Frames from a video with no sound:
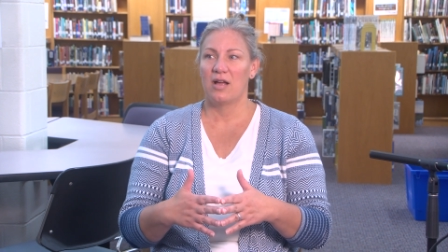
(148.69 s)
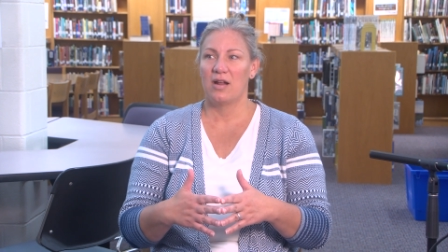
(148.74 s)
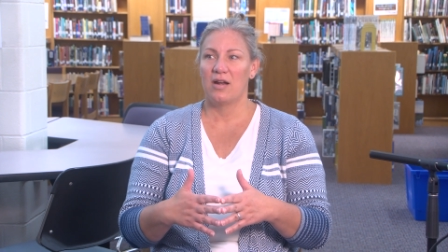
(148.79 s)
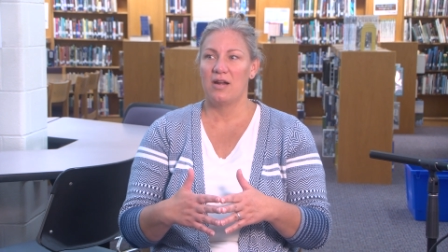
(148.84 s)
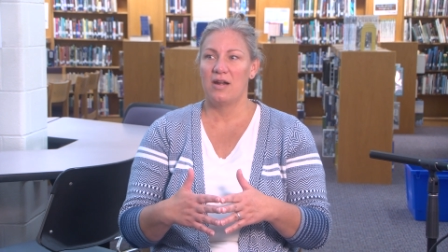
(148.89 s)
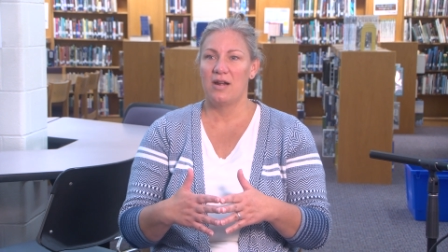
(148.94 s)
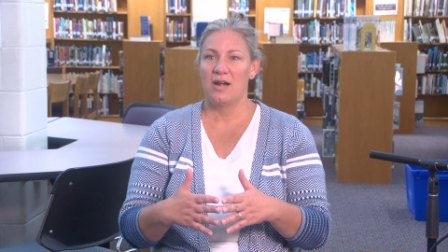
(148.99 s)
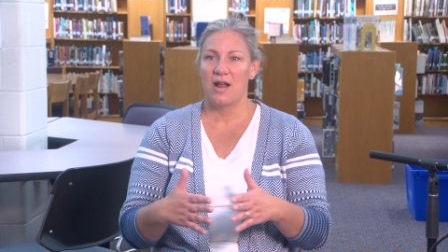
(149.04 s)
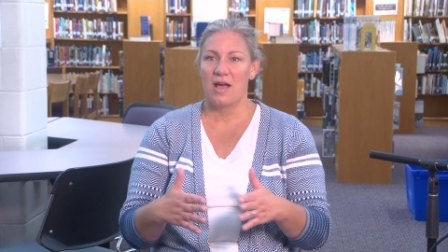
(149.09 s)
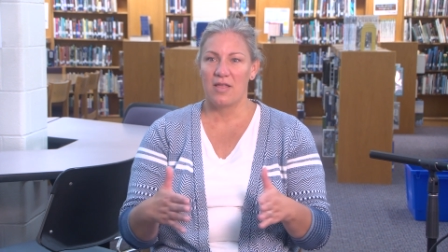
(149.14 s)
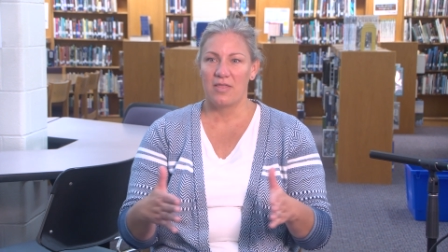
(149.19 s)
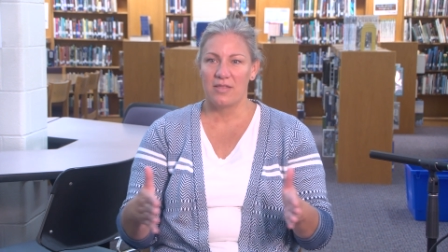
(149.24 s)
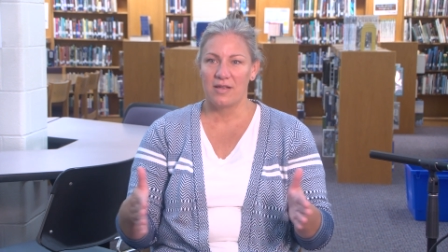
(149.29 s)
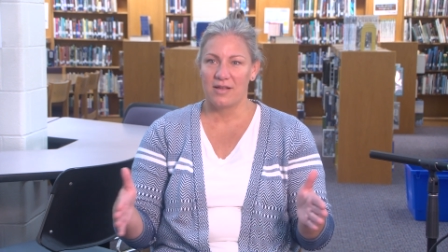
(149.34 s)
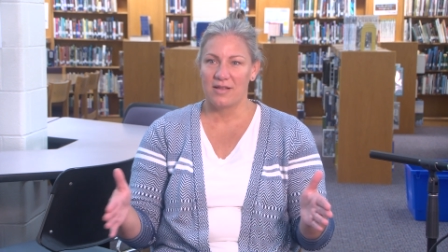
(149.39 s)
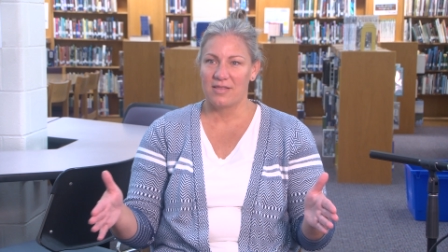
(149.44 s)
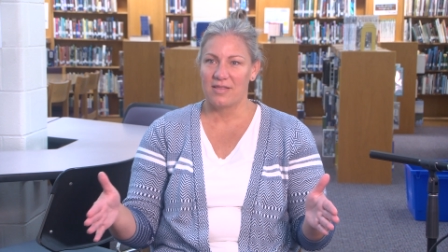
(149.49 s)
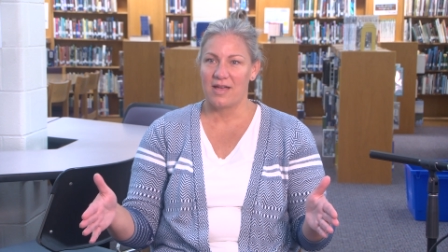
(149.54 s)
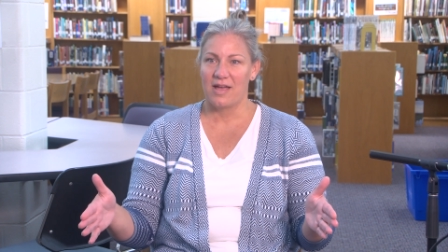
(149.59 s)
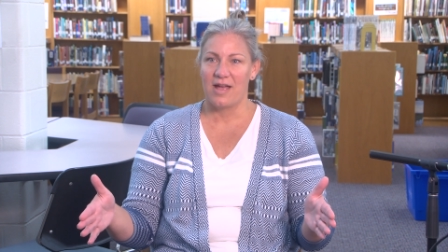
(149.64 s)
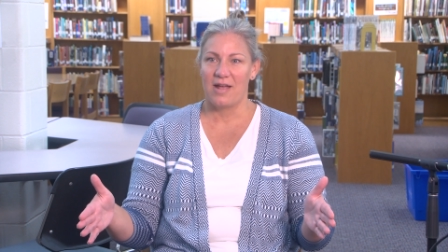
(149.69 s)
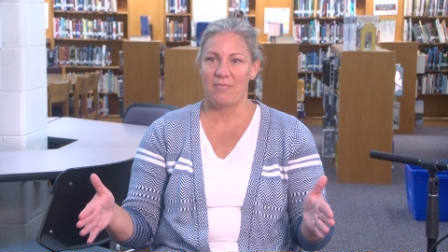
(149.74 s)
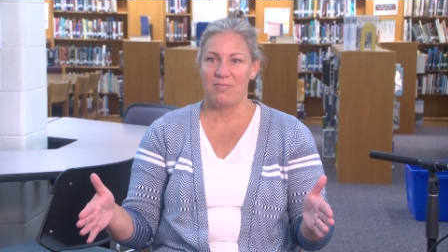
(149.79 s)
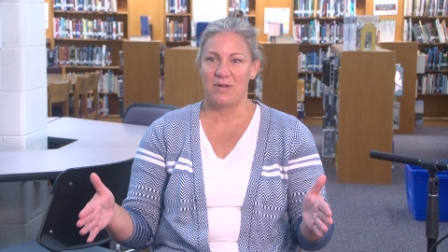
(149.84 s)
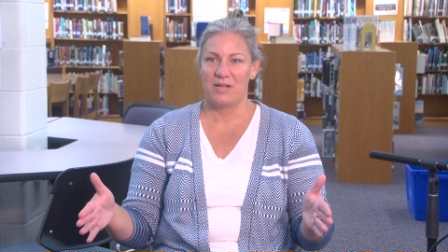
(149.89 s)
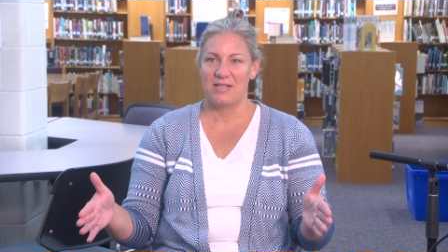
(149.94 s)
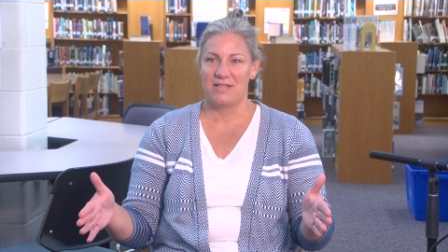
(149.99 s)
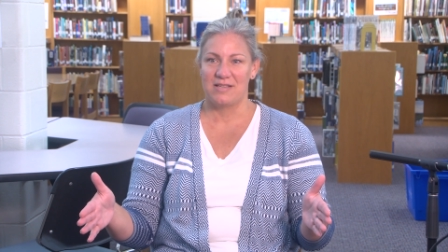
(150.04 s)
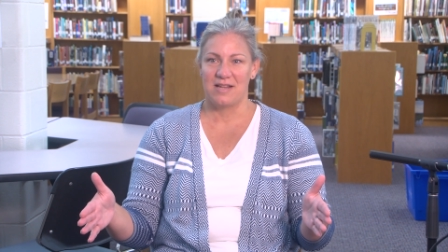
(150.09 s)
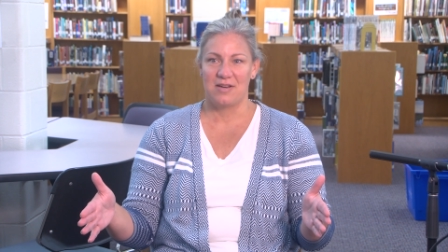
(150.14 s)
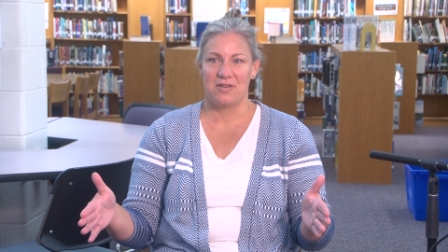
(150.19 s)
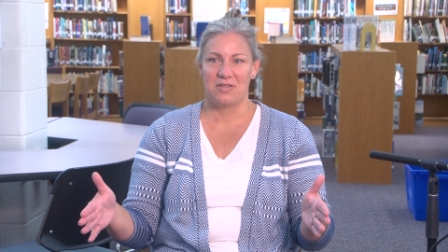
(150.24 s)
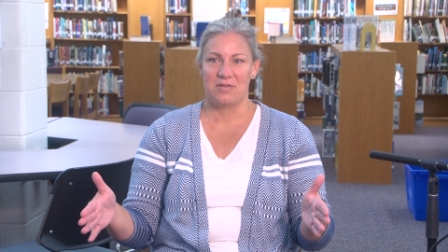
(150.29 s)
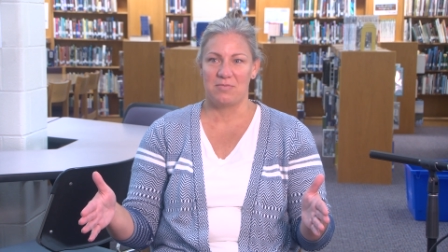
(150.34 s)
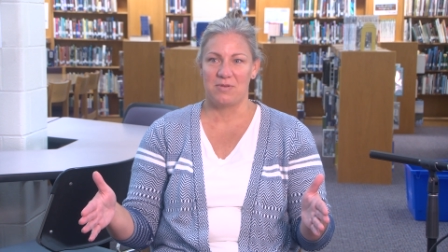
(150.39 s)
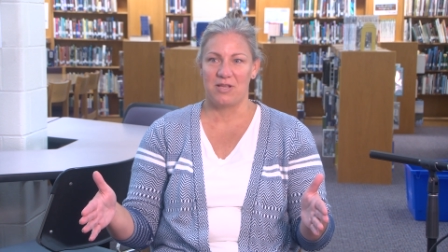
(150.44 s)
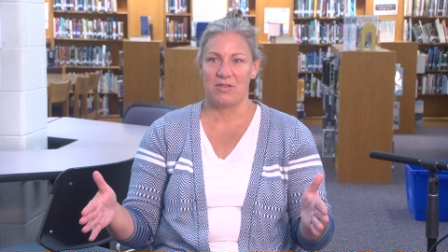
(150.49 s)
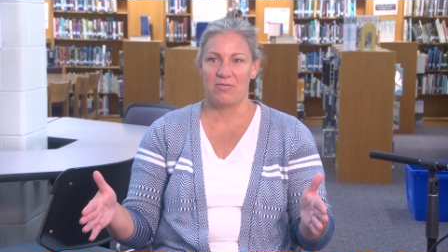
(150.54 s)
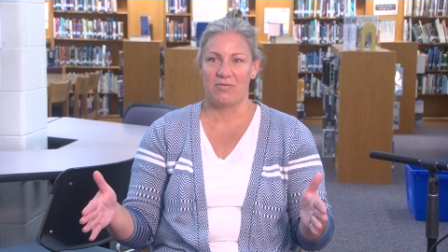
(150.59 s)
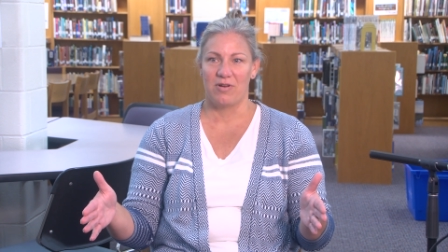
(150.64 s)
nothing that had been sent
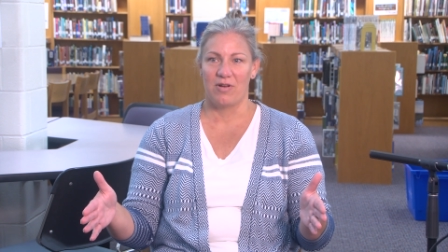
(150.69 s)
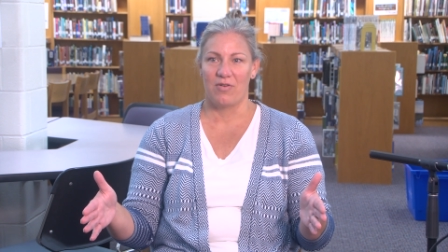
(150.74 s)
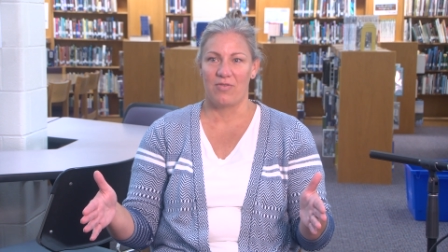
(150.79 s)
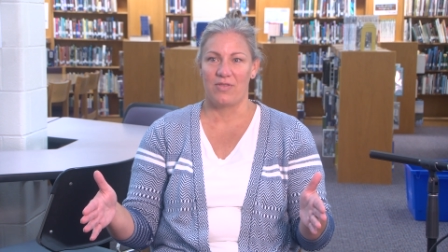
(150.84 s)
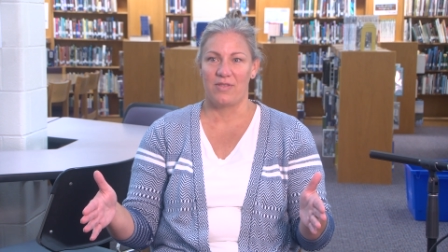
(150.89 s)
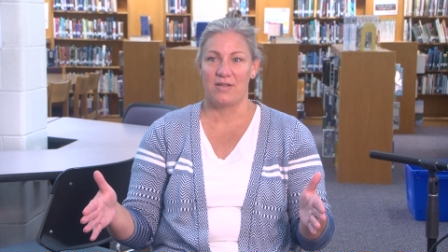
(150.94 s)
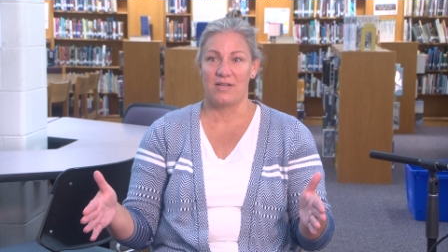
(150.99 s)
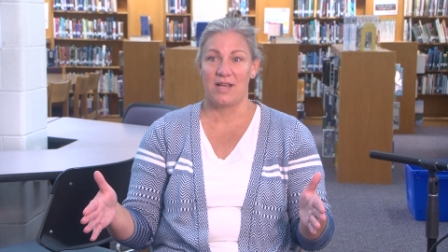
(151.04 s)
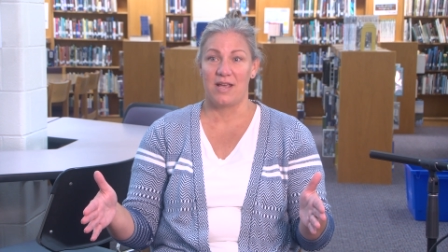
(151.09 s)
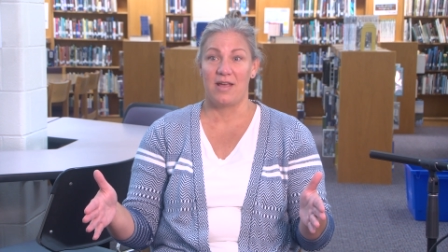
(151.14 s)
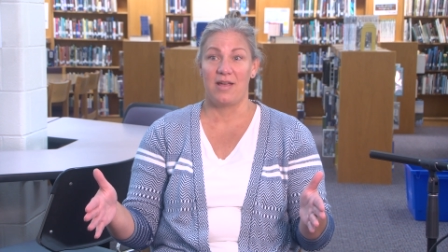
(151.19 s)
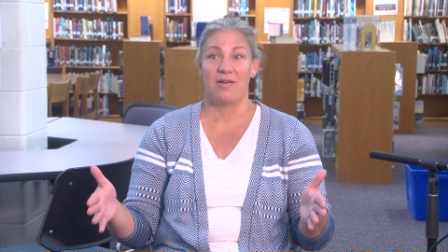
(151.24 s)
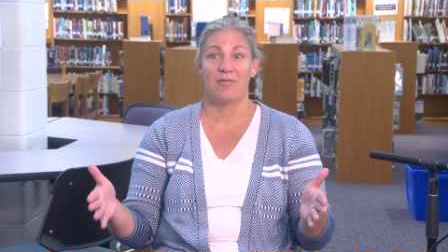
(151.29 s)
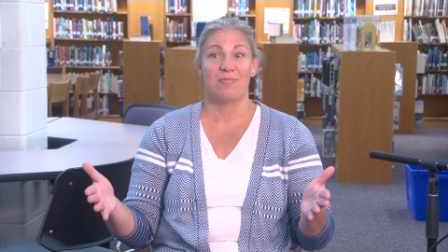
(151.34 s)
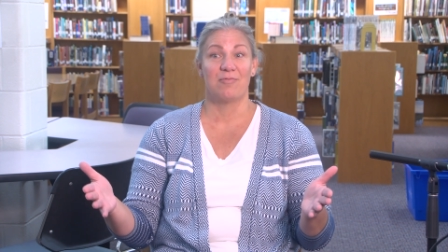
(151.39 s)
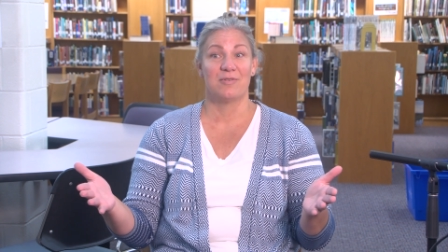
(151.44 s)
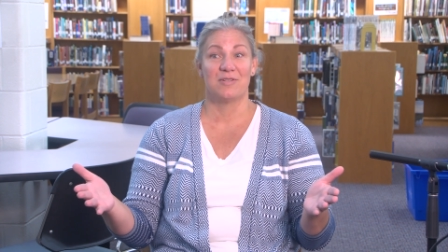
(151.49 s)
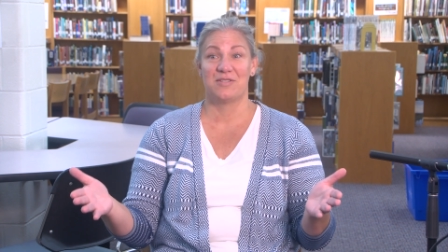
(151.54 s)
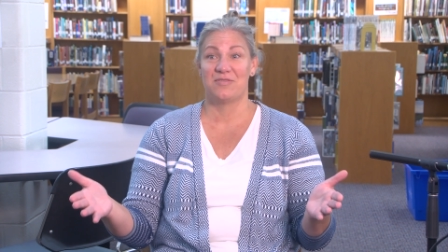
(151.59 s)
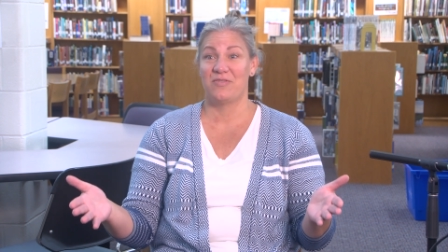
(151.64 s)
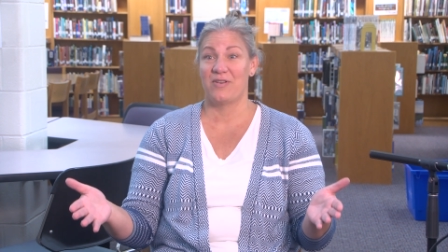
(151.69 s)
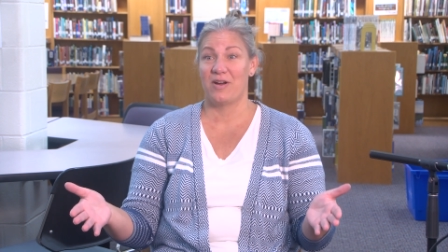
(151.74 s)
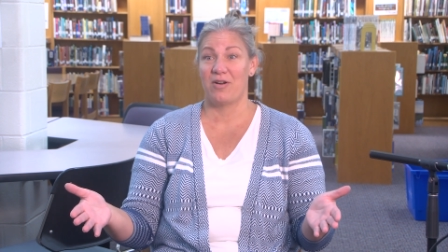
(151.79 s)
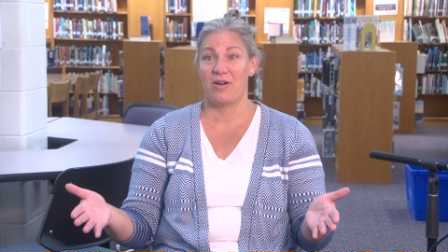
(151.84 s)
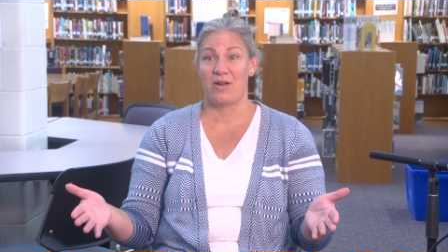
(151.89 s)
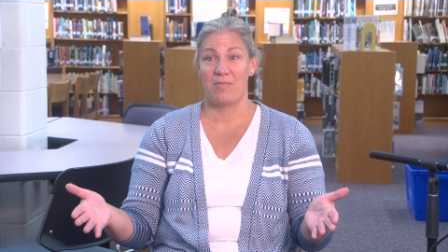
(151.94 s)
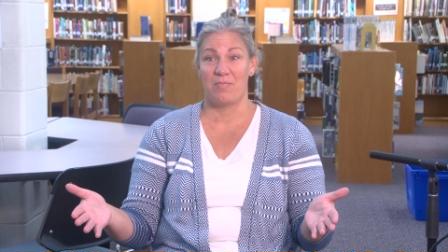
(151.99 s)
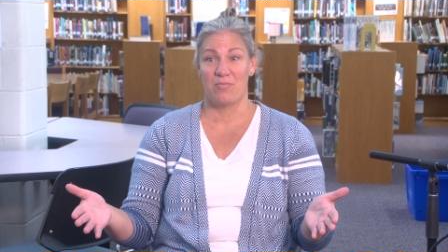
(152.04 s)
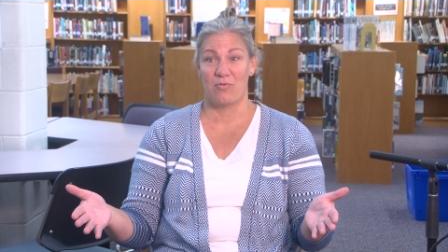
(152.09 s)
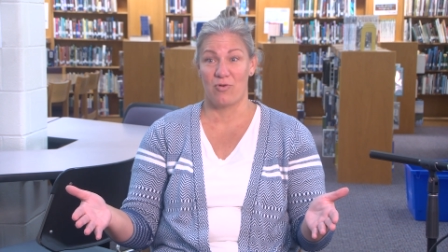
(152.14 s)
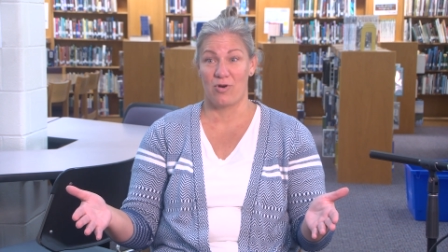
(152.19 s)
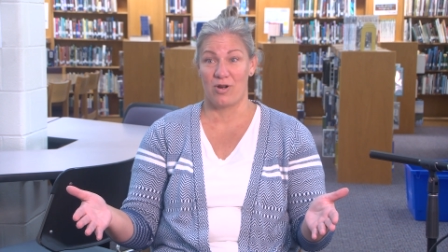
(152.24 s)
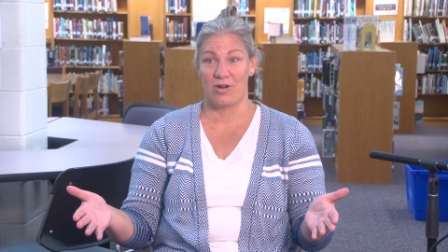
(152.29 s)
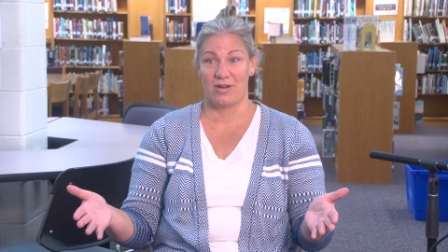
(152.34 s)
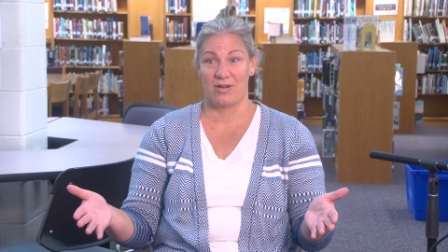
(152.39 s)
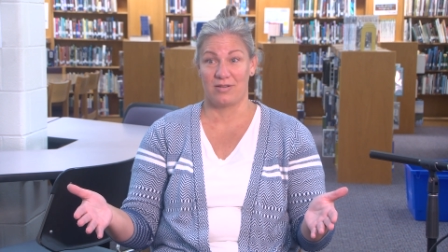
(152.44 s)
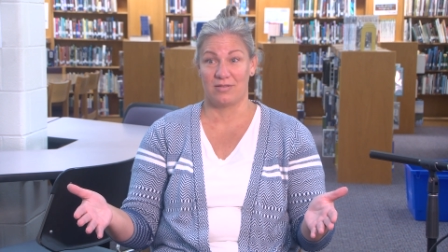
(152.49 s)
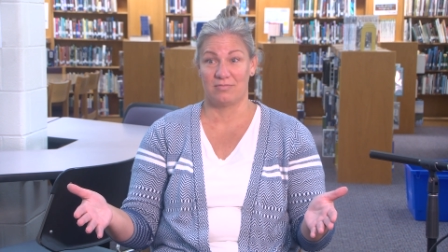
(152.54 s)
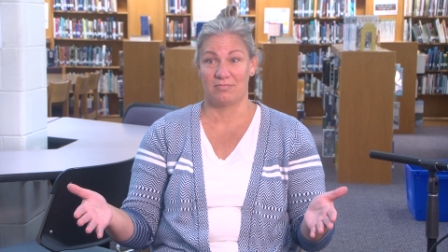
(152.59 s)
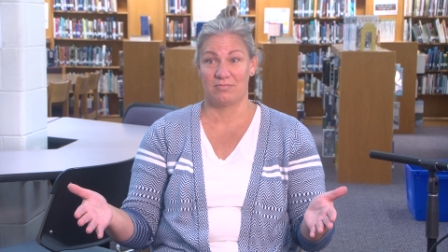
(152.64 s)
to me throughout the day was very
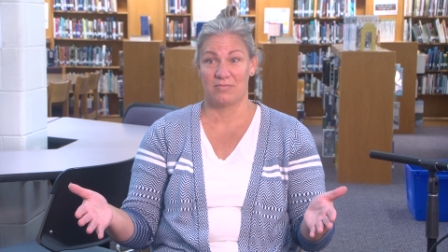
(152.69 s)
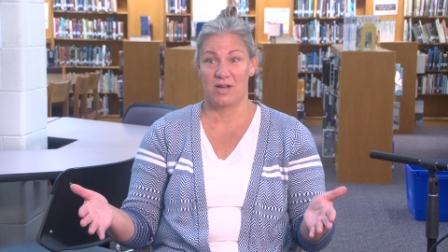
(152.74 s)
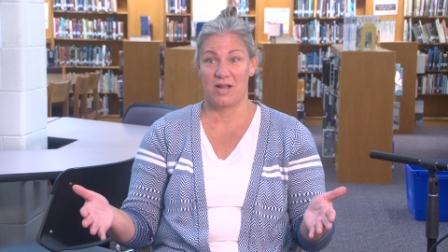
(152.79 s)
important.